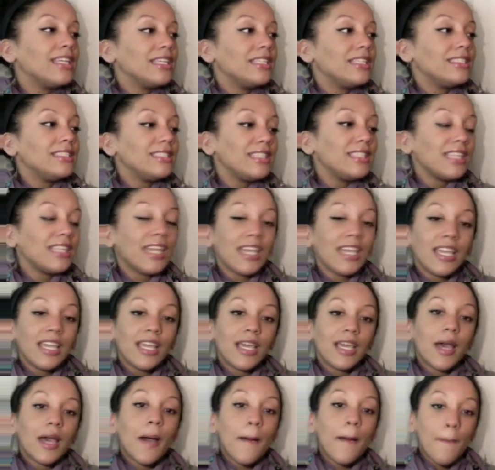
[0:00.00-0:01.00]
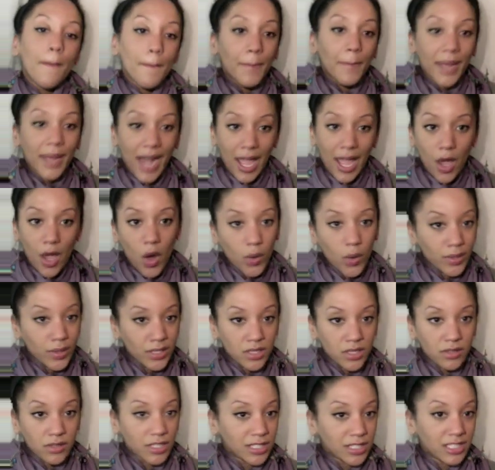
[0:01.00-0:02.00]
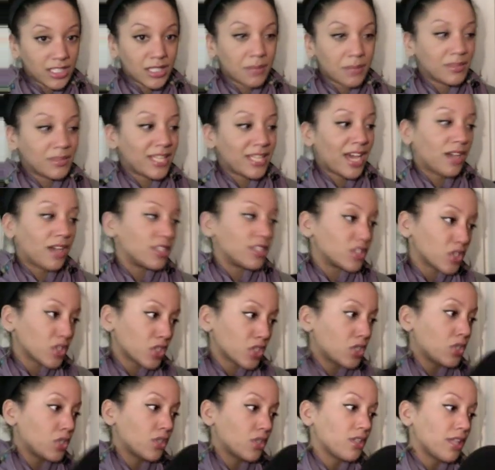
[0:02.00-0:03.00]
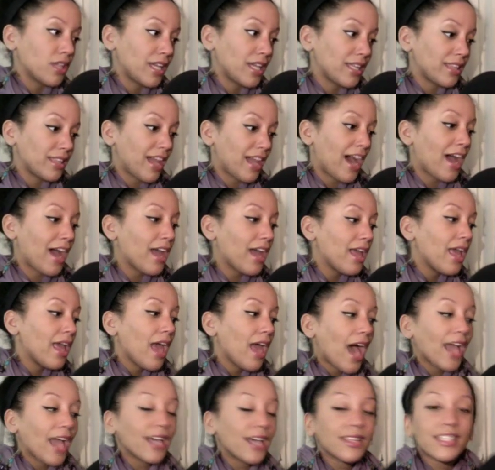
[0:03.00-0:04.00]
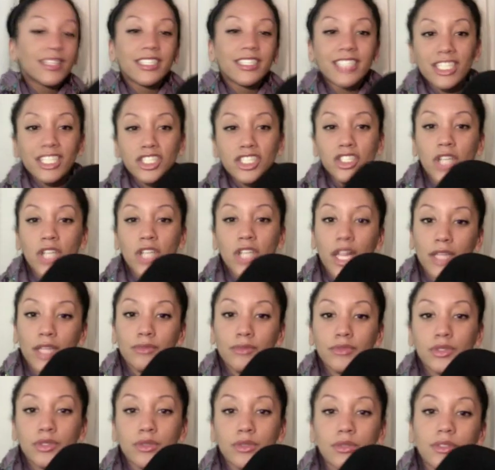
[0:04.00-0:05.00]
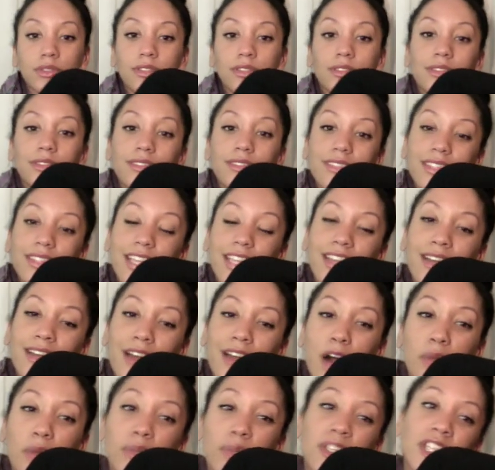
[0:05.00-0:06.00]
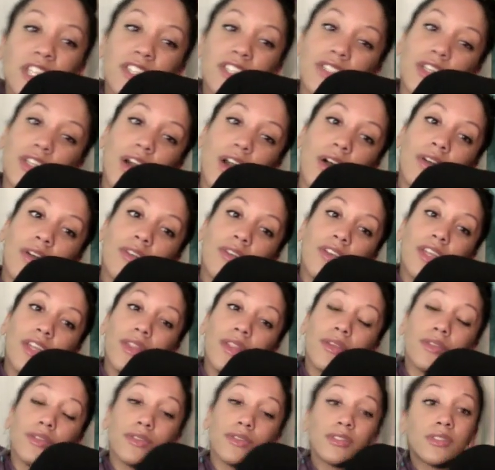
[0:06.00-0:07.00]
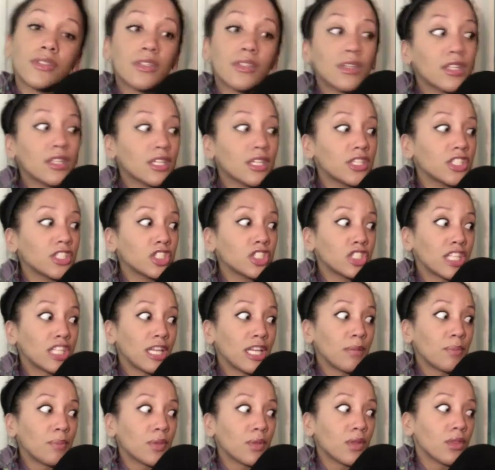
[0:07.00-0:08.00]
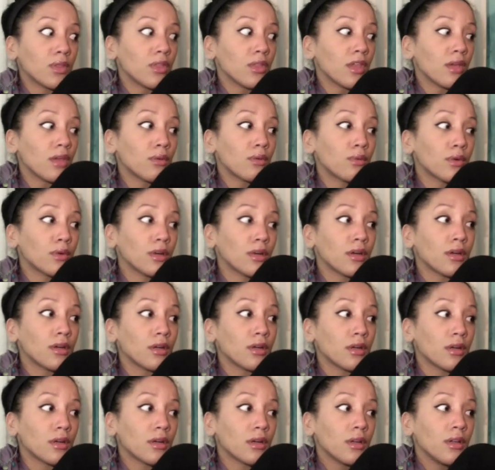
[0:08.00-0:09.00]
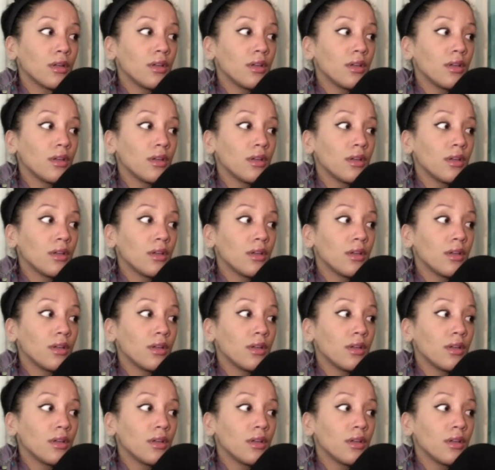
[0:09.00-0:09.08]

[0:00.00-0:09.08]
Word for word: knee, but I always scrunch them down. It's cuter like that. I got these at Charlotte Russe like a couple years ago, and they're still in good shape, and they were,